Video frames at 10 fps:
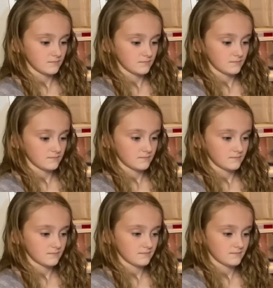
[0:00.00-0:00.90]

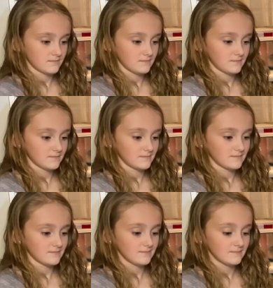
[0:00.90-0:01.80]

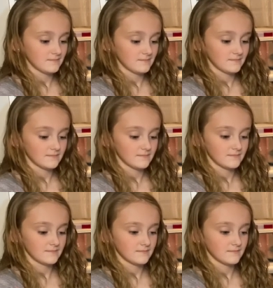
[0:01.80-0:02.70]

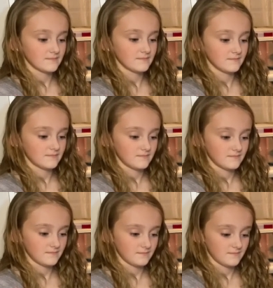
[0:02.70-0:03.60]

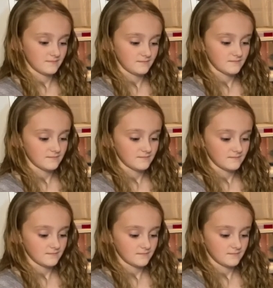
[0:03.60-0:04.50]

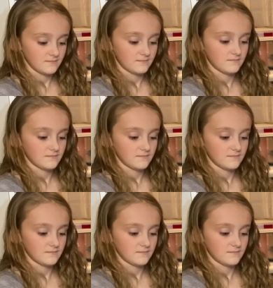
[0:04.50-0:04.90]
[no speech]